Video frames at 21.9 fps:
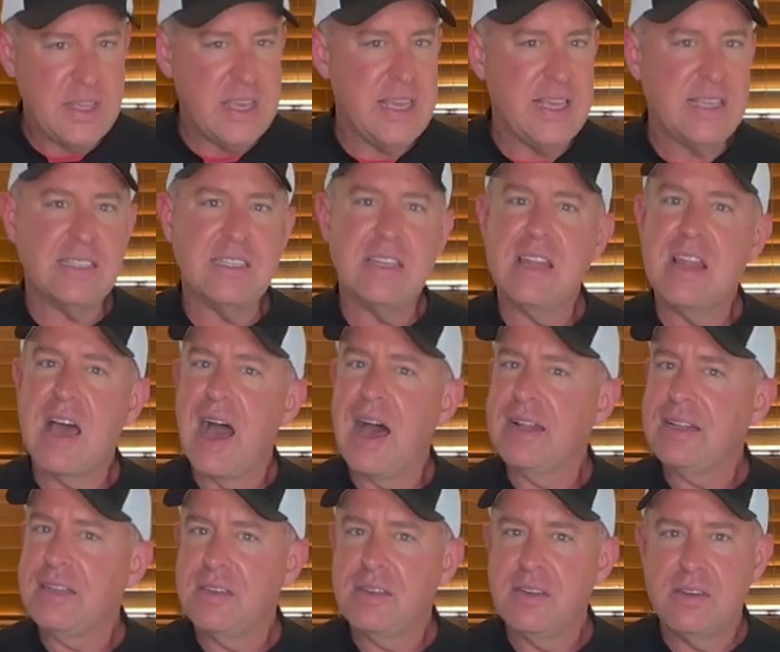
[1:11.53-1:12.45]
these
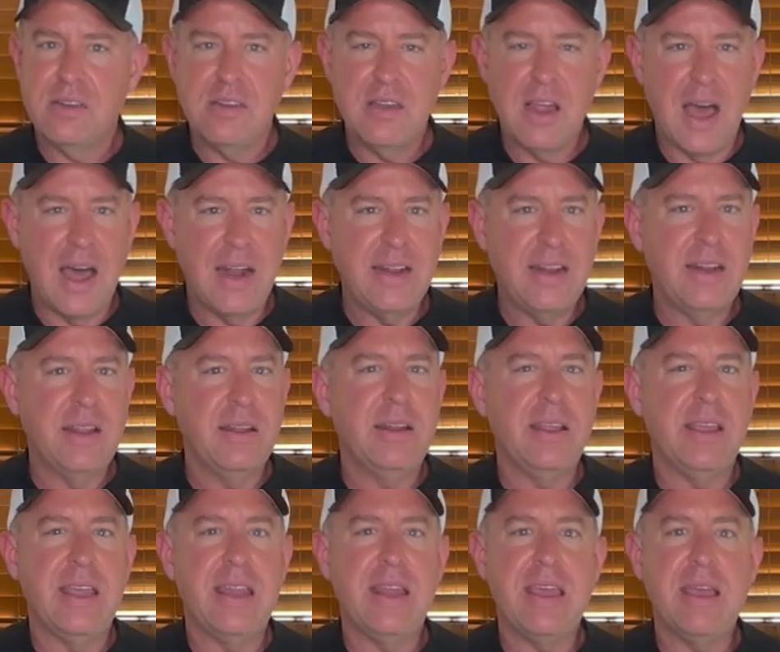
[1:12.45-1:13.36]
not in
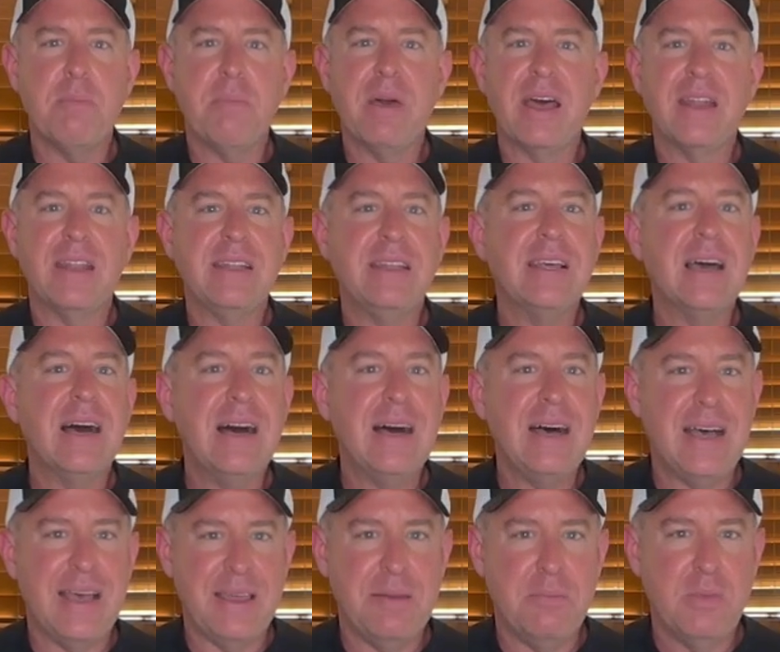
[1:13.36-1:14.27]
any amount of
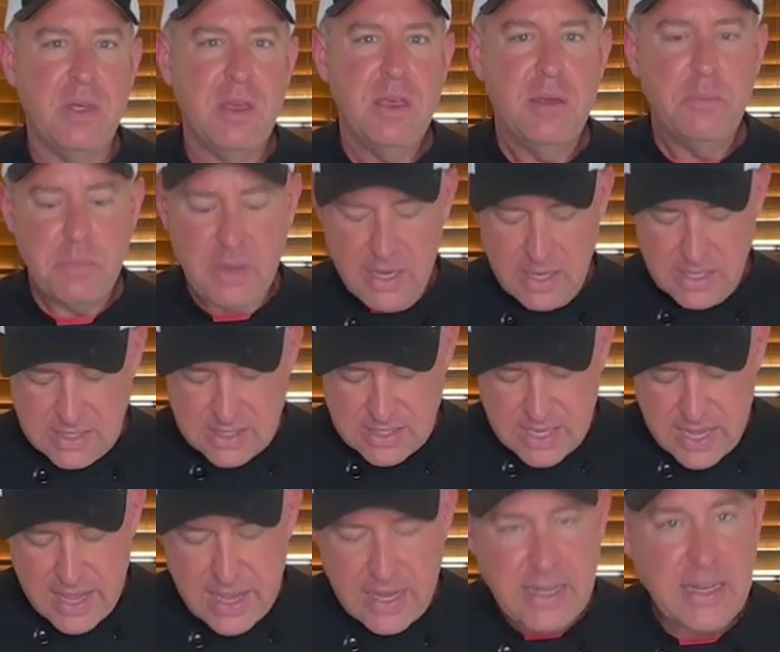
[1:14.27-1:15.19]
time, but
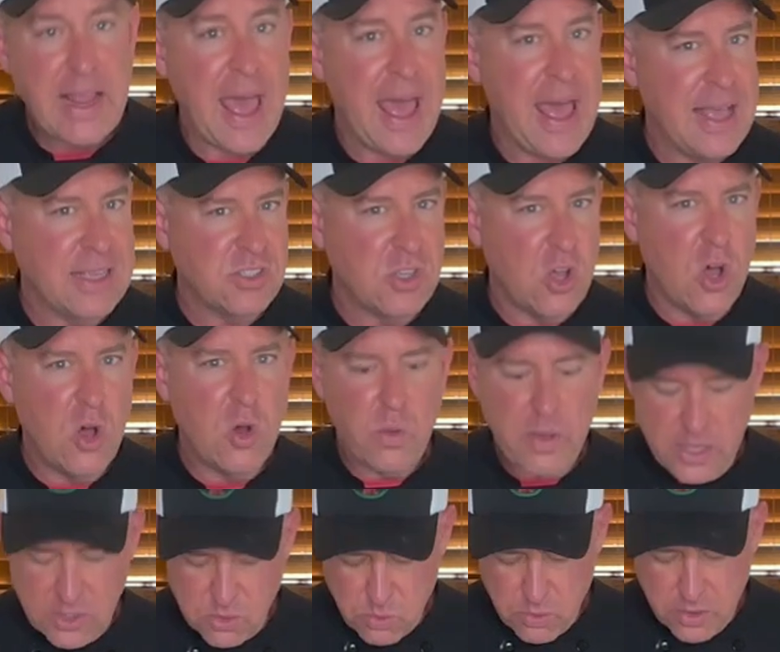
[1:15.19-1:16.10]
instead, as
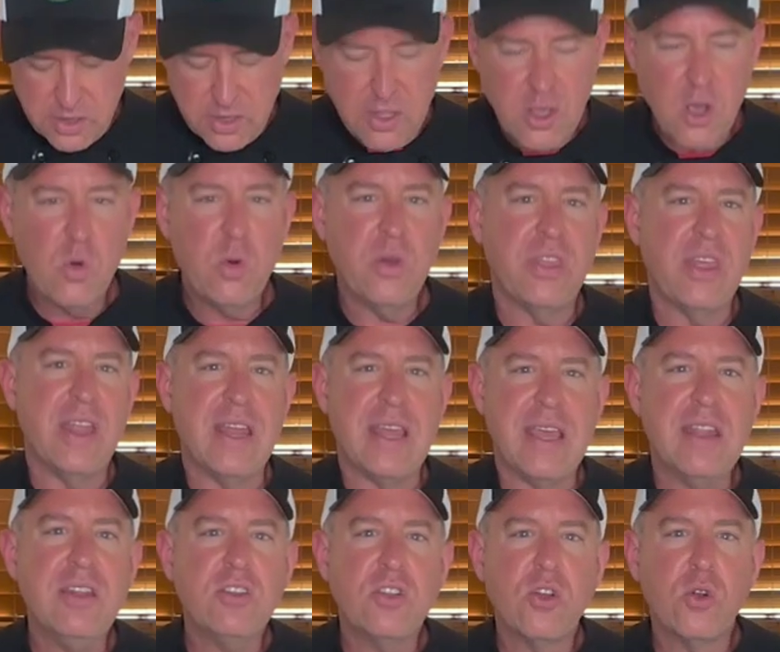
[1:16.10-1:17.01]
always, we're going to go with an
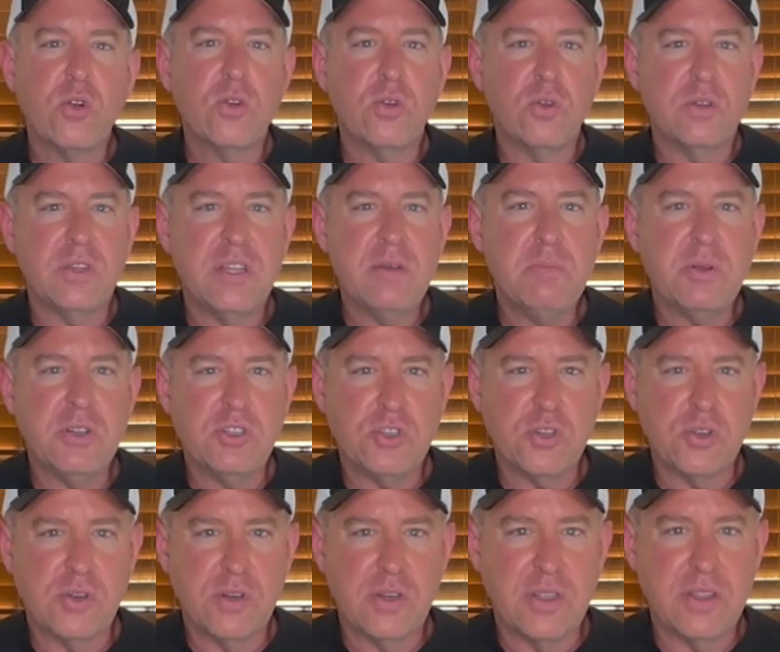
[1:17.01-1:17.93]
internal
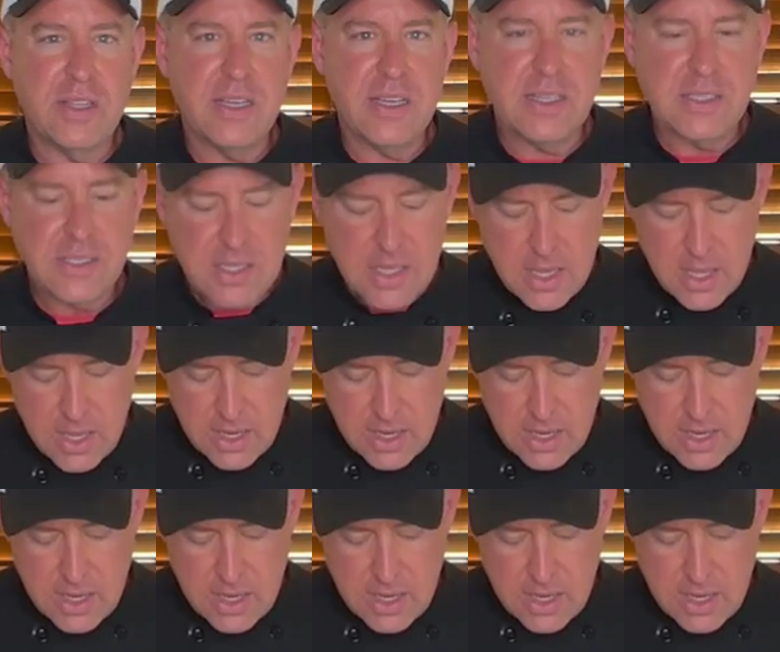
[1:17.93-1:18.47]
temperature on this.